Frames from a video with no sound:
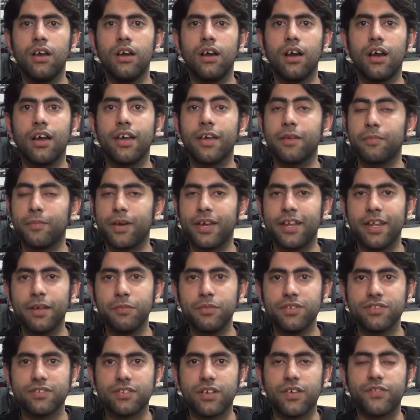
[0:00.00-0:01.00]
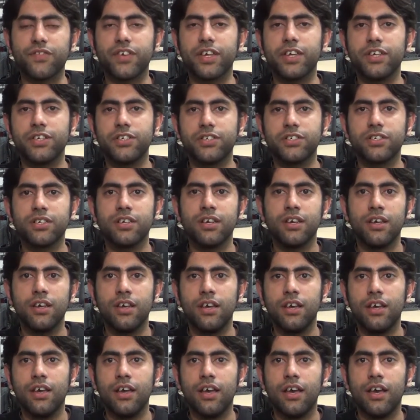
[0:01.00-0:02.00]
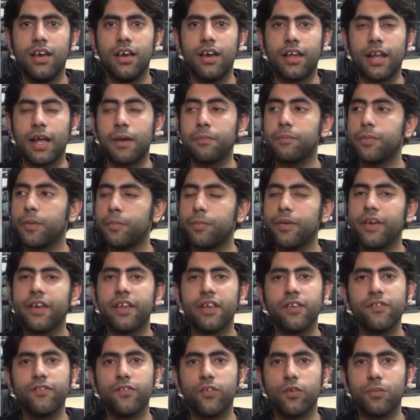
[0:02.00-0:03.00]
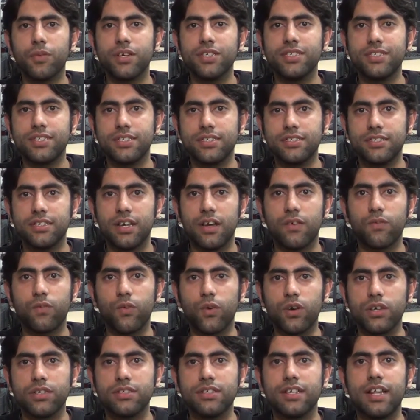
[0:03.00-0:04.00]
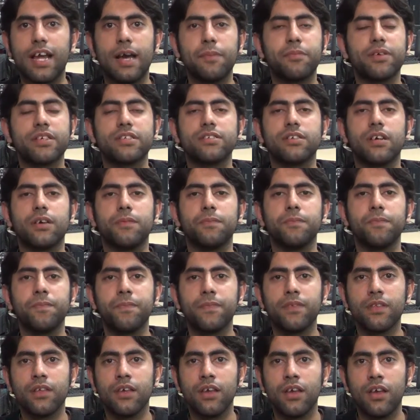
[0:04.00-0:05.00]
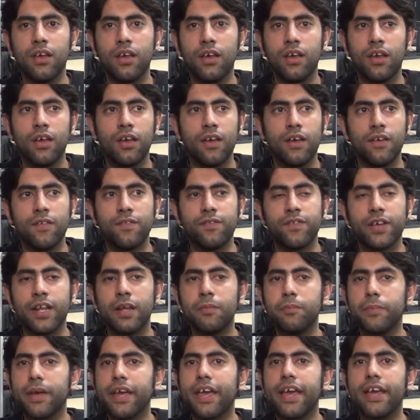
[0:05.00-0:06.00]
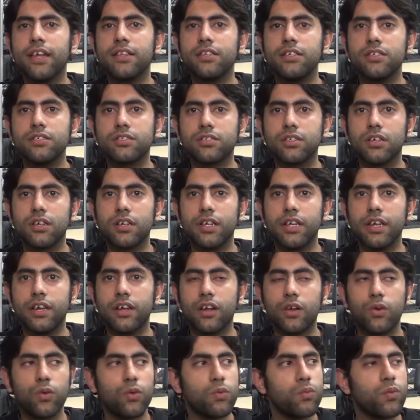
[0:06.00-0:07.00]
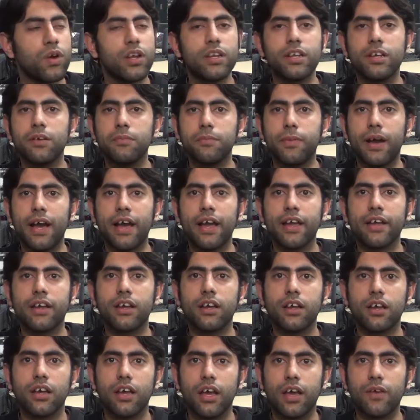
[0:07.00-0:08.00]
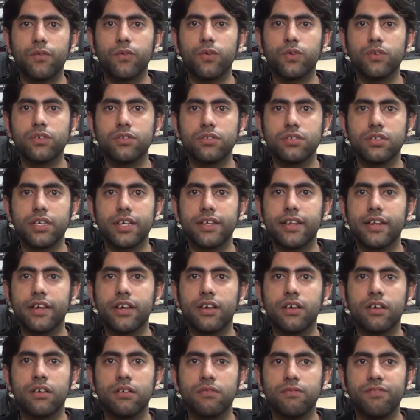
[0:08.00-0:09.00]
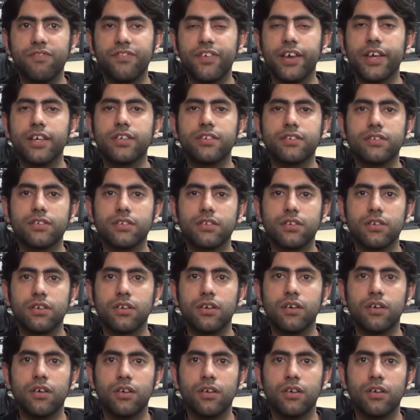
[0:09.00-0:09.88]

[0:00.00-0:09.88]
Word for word: Hi, my name is Ravish and I'm preparing for my CCIE Voice Lab exam. When I began this journey around one year back, I was in a fix